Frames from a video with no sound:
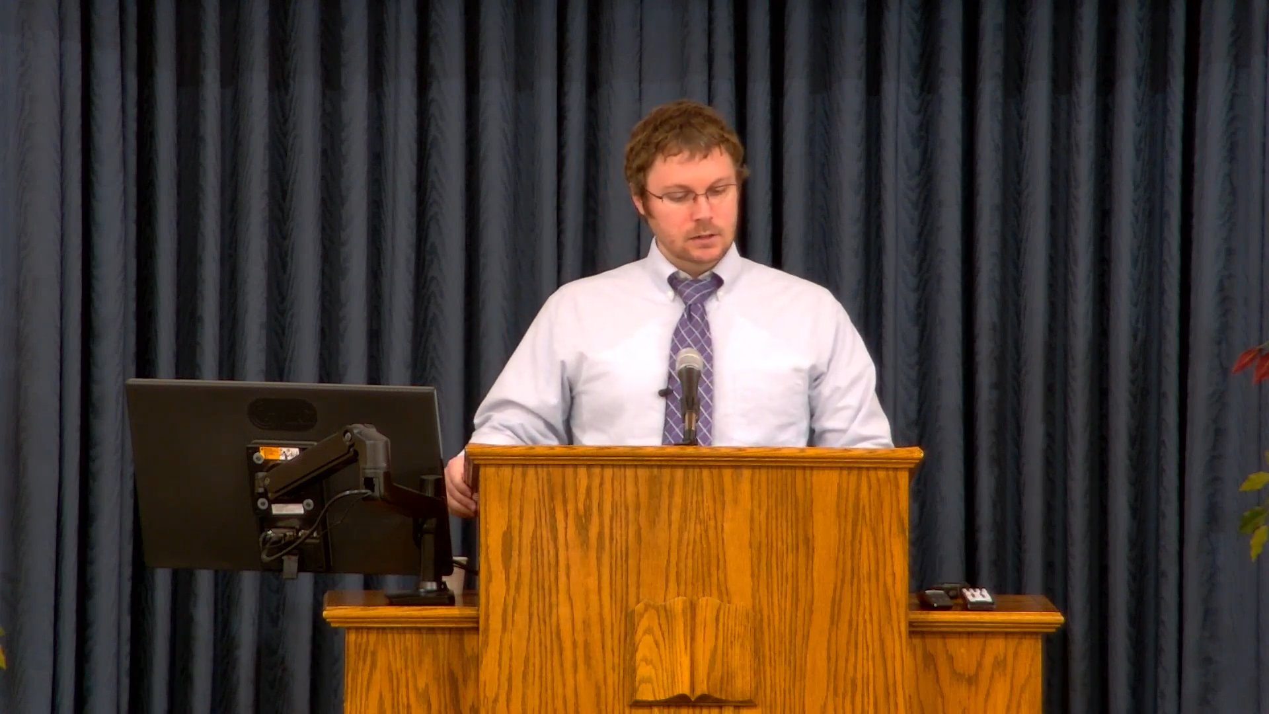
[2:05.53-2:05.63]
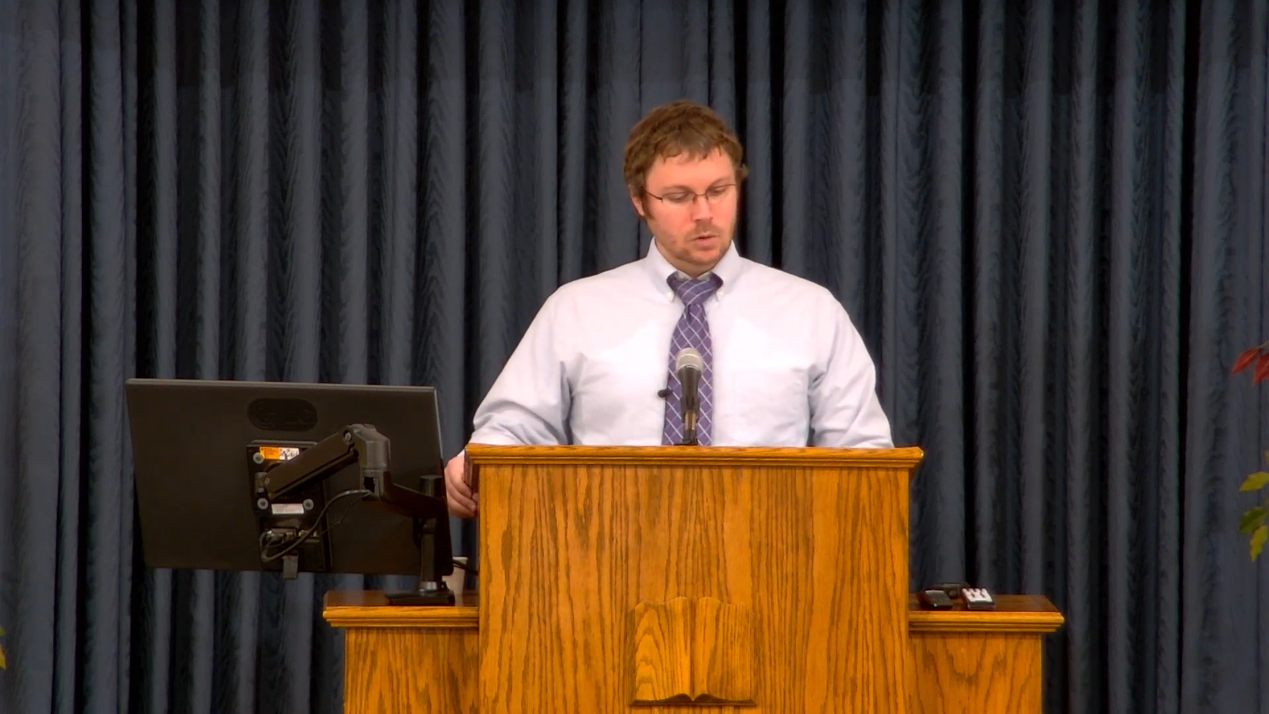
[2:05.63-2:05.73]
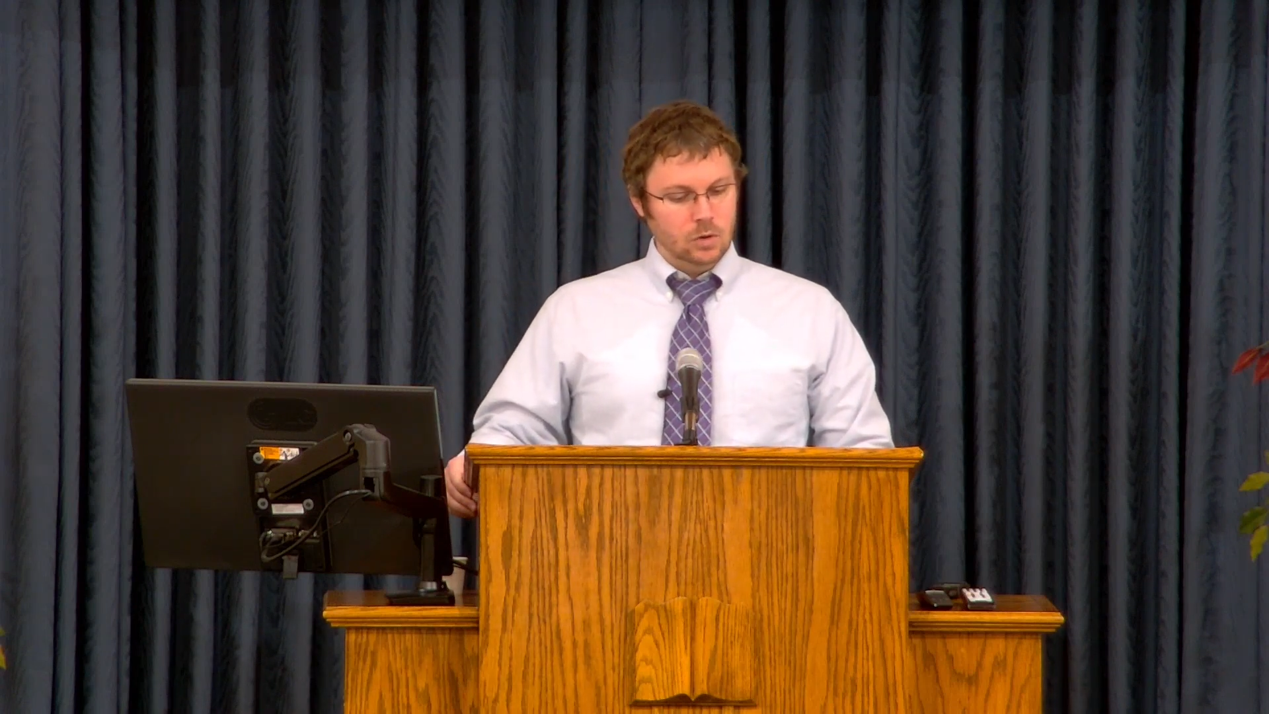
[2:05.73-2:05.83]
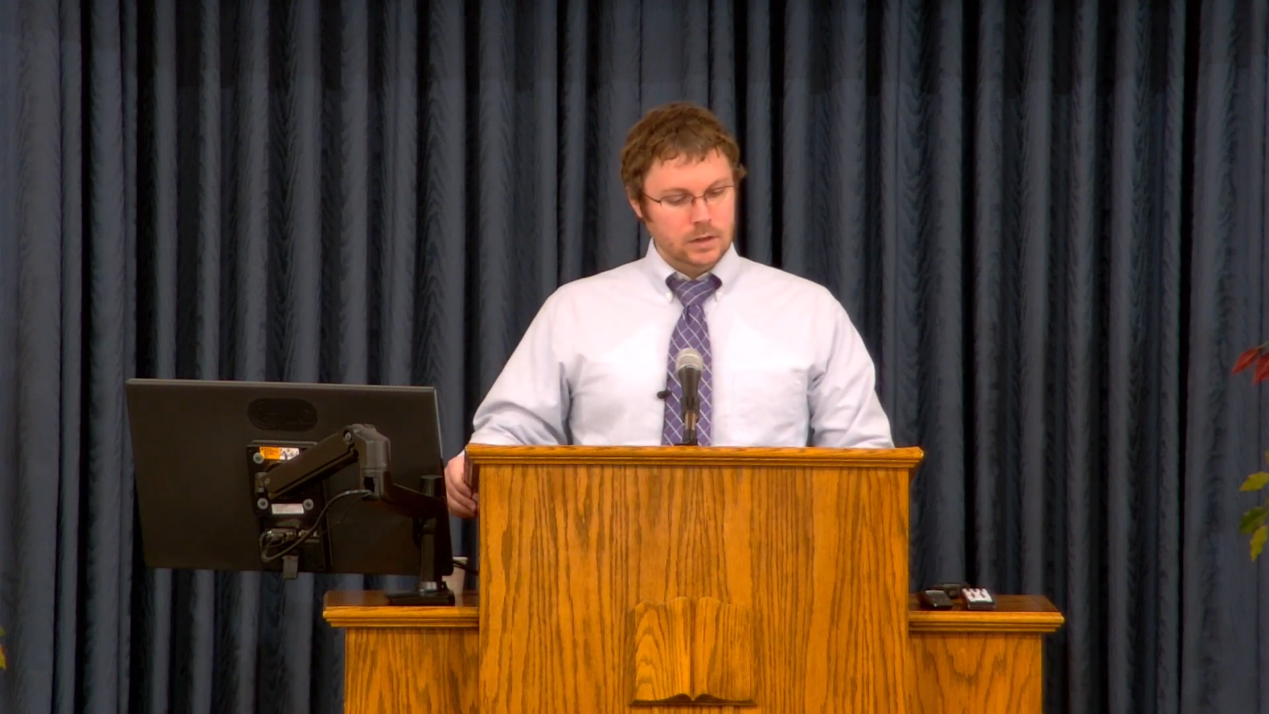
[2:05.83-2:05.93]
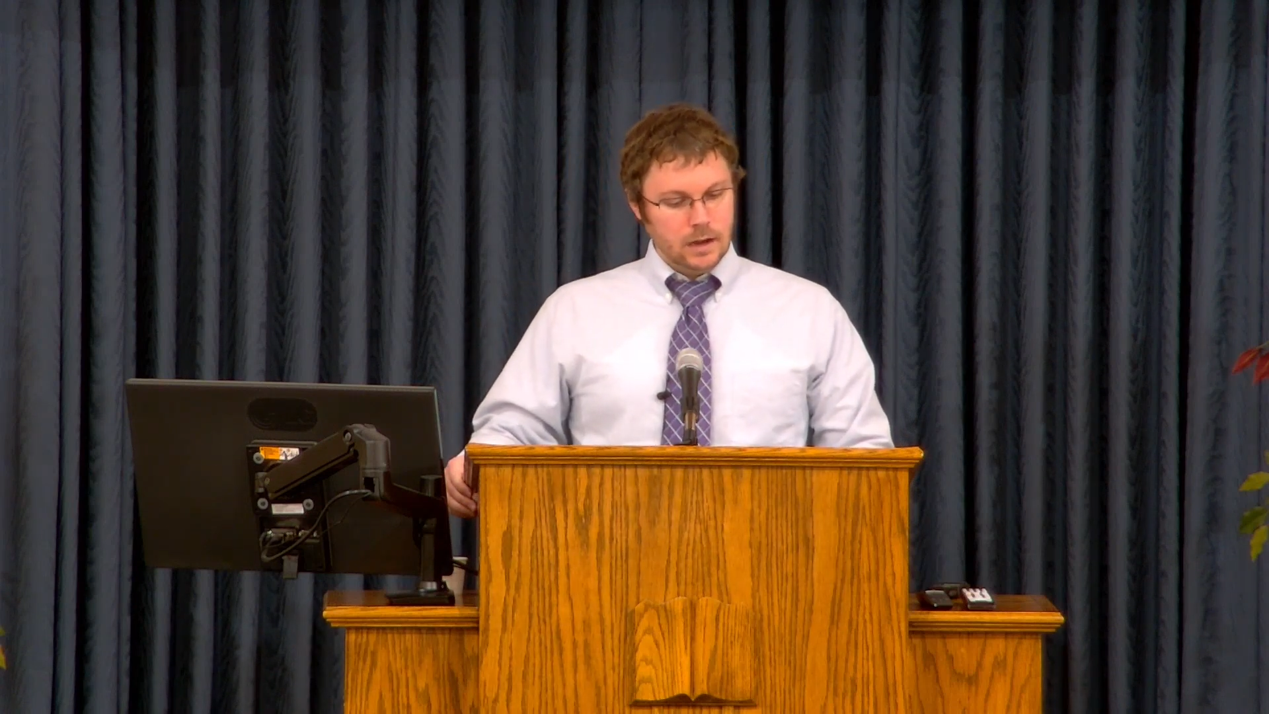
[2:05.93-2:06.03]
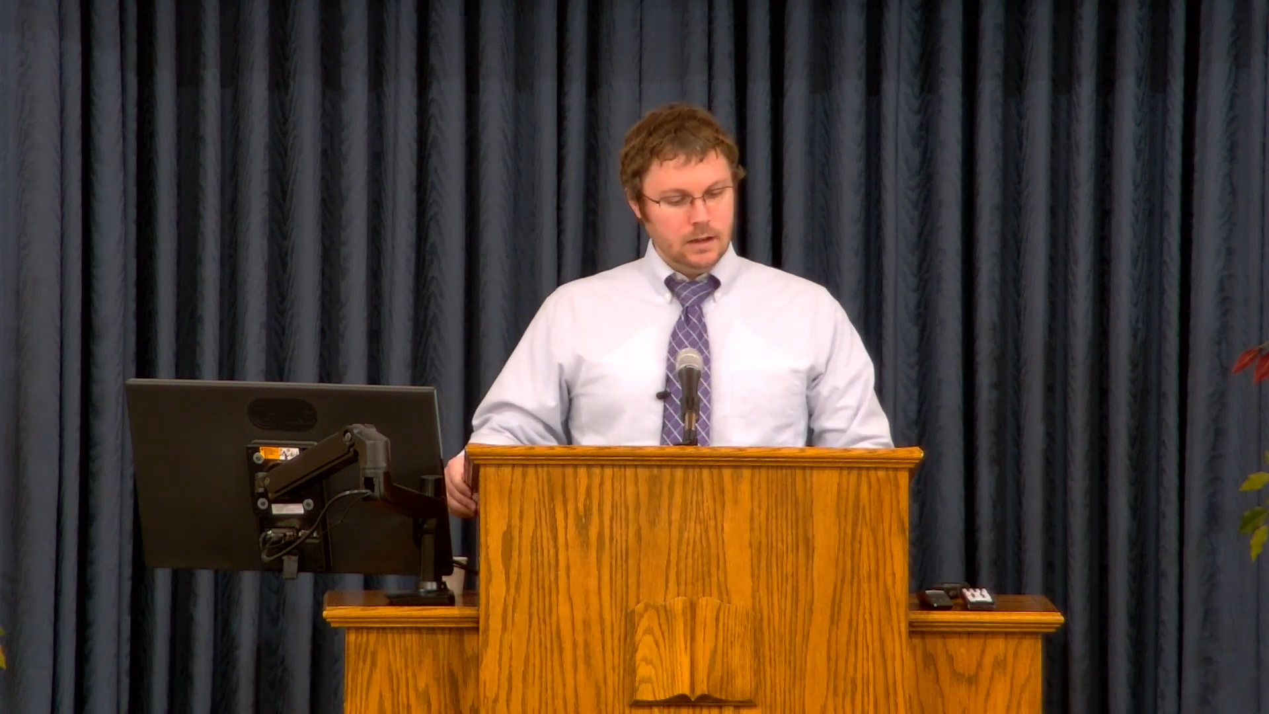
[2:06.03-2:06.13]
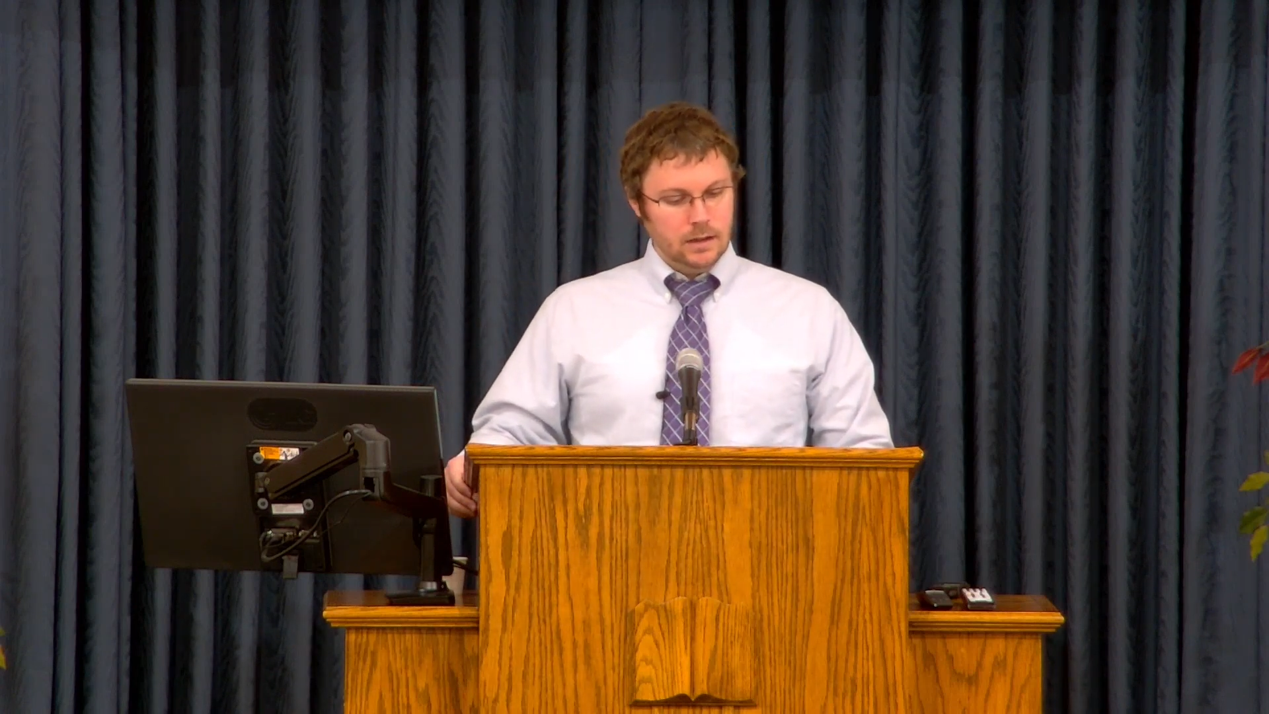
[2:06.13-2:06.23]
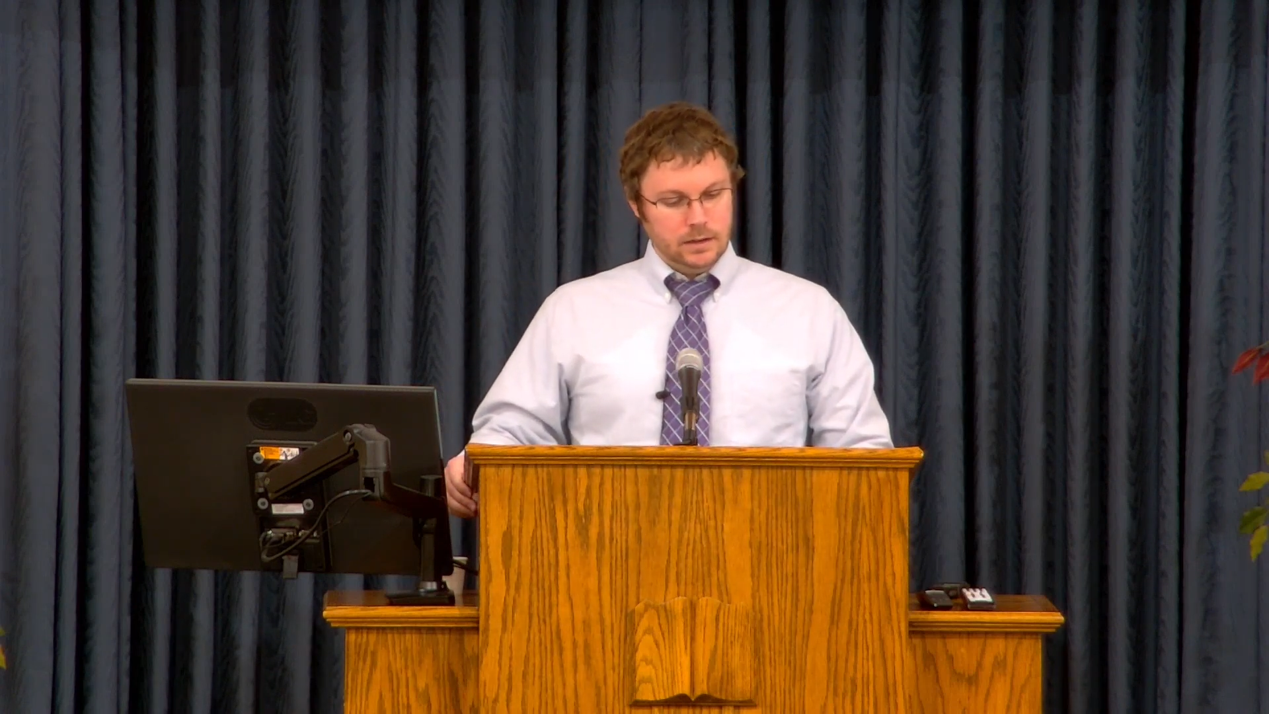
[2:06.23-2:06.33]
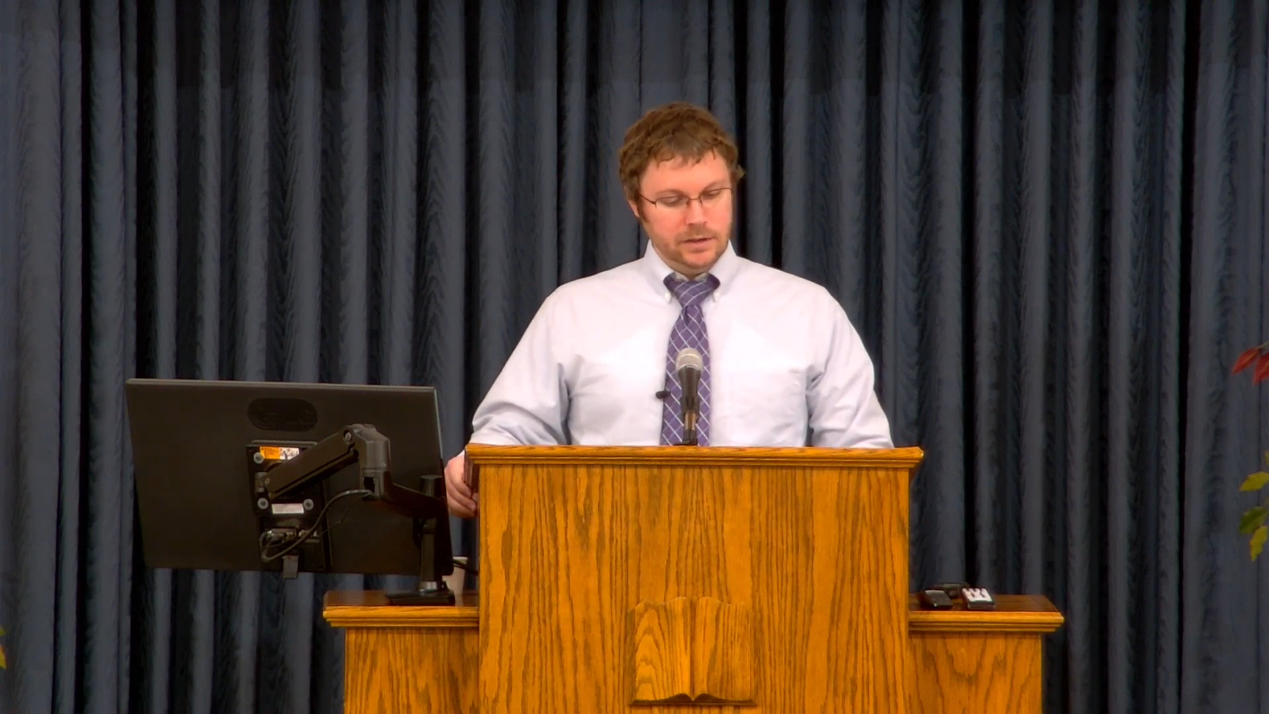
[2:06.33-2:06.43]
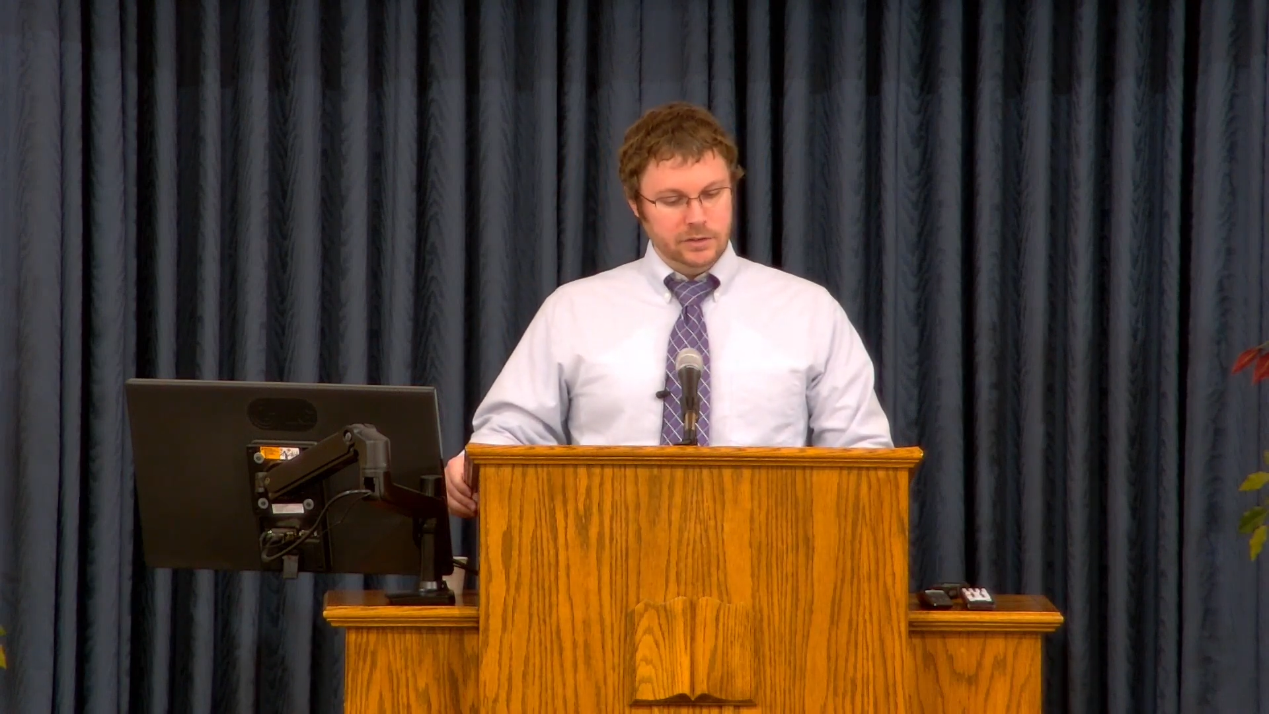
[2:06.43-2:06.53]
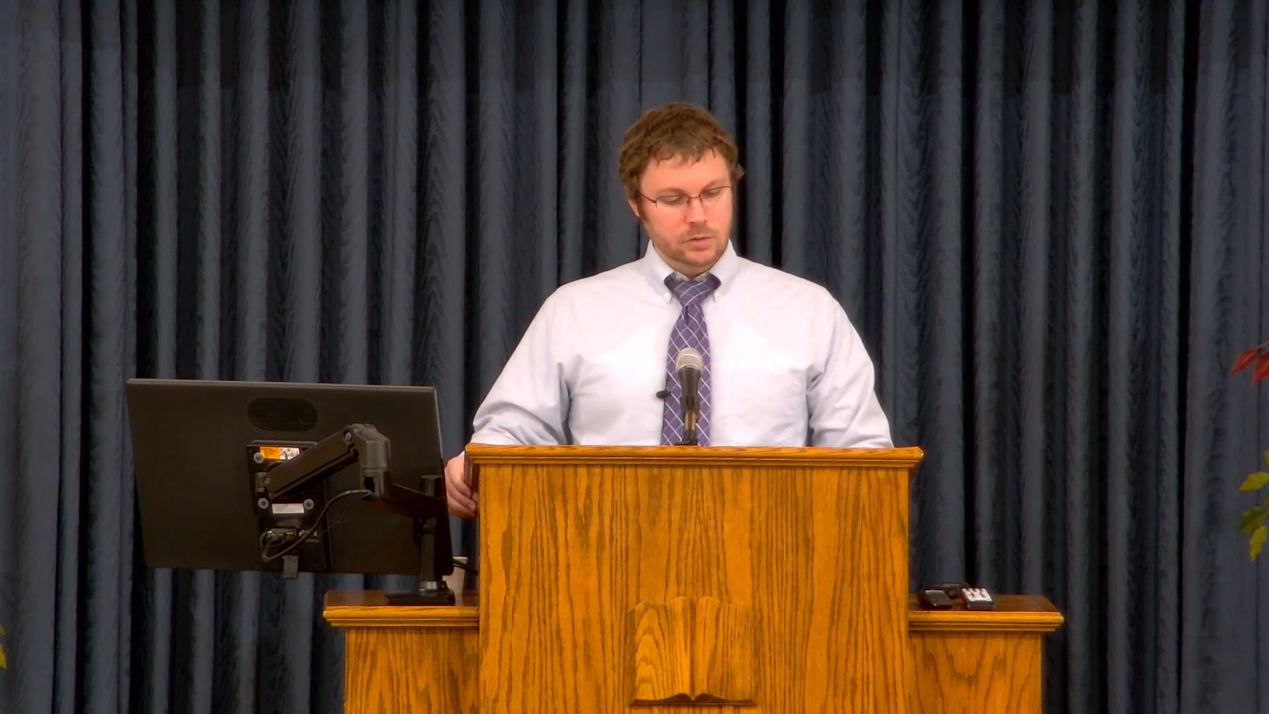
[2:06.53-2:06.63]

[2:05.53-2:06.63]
Lord God,